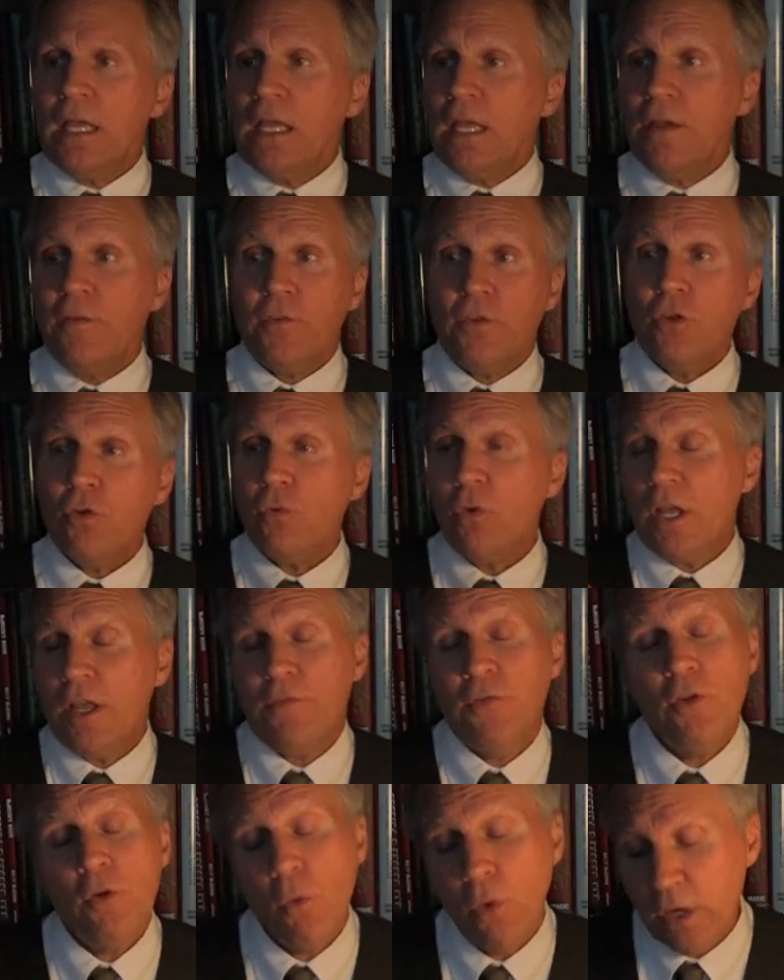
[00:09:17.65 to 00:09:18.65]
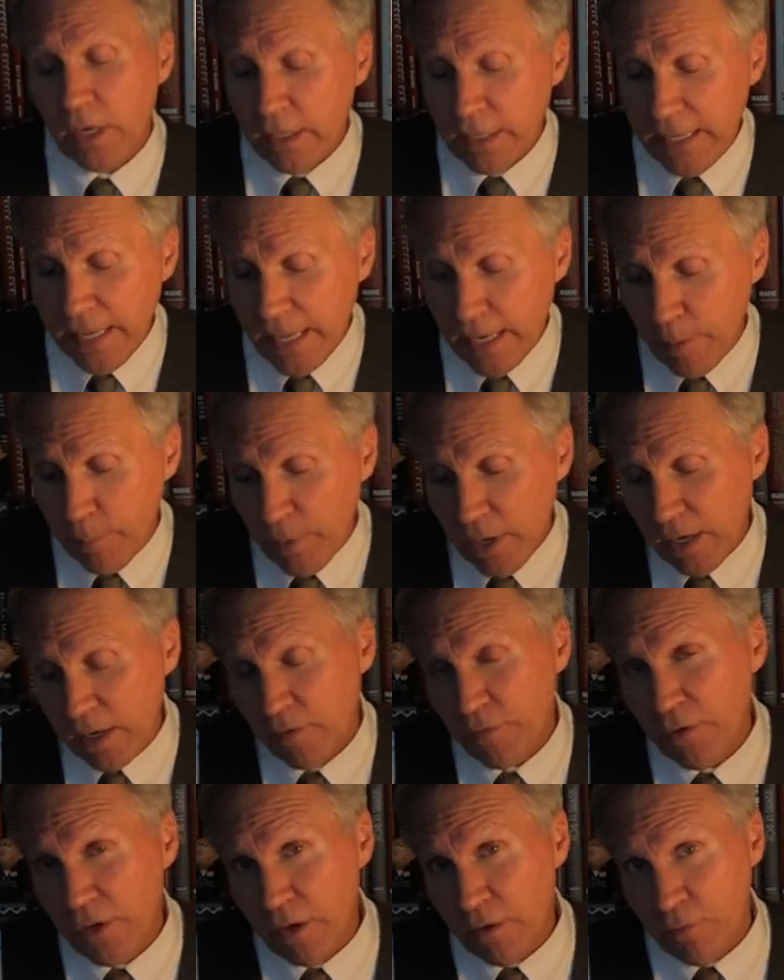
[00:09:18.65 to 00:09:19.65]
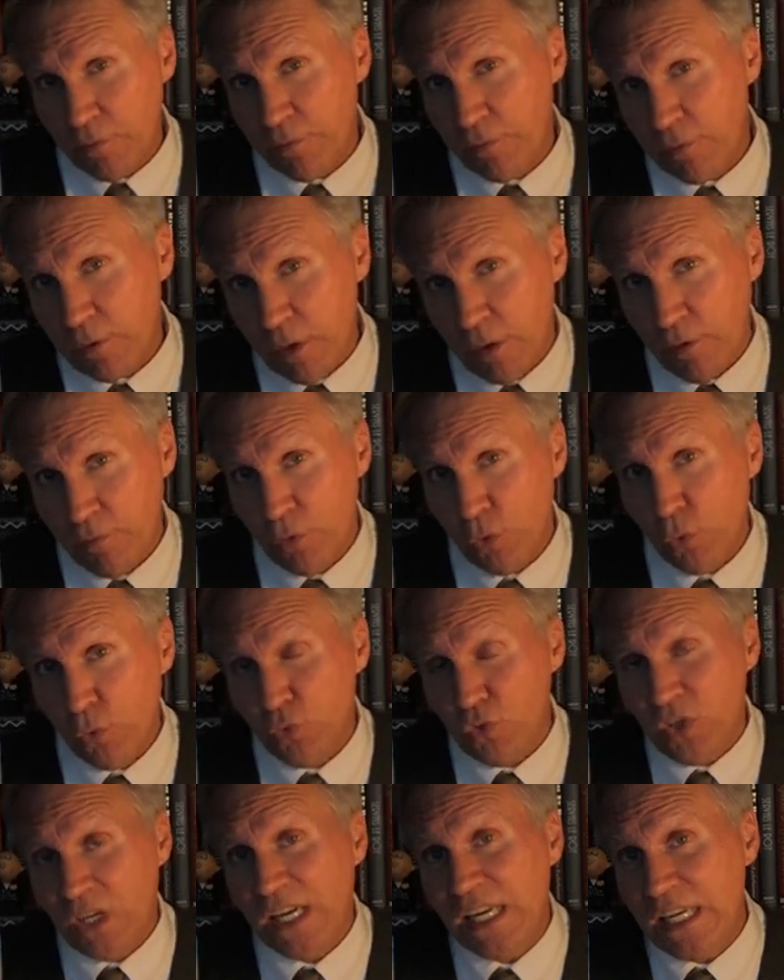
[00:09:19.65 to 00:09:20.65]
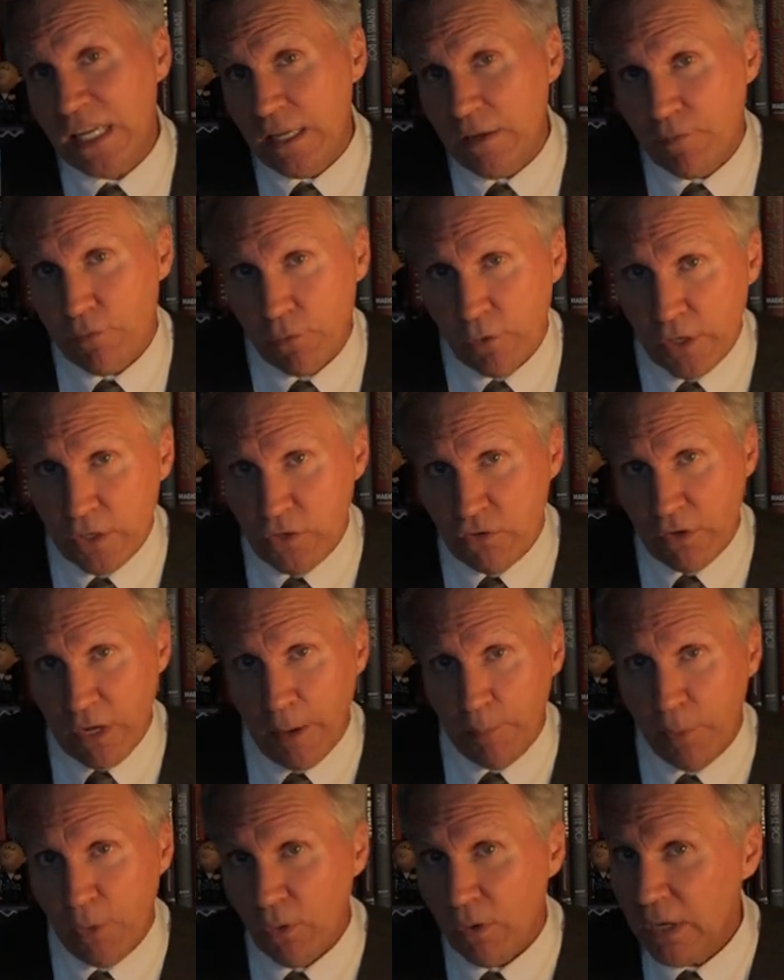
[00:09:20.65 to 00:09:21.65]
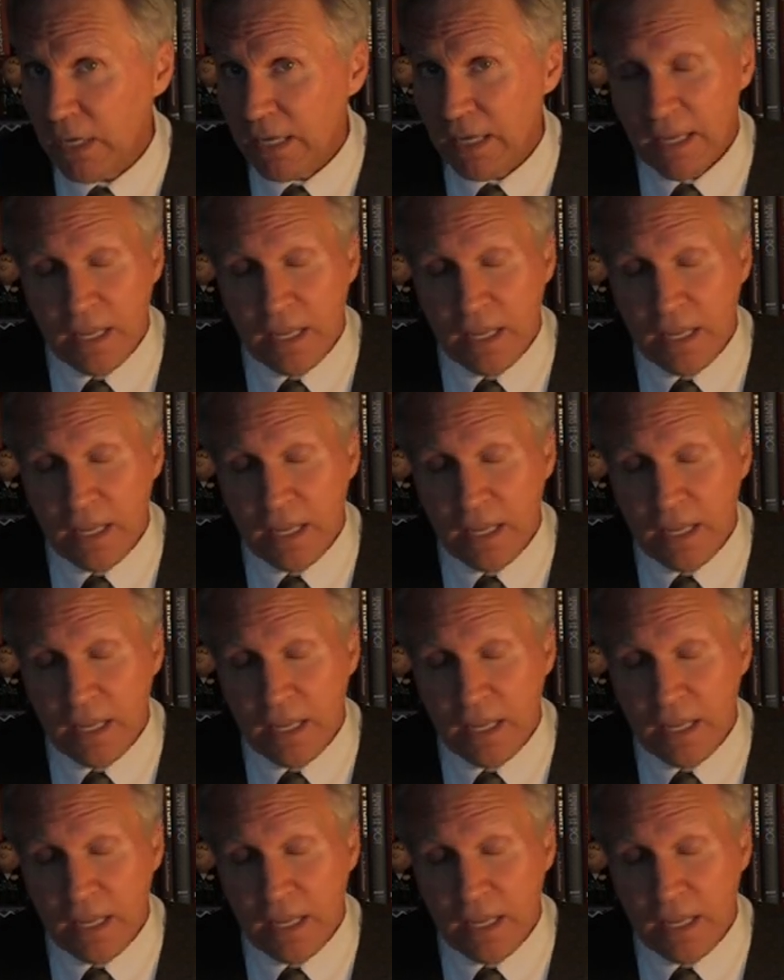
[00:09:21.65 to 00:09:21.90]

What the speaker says: If you want to get a biography of Houdini, for example,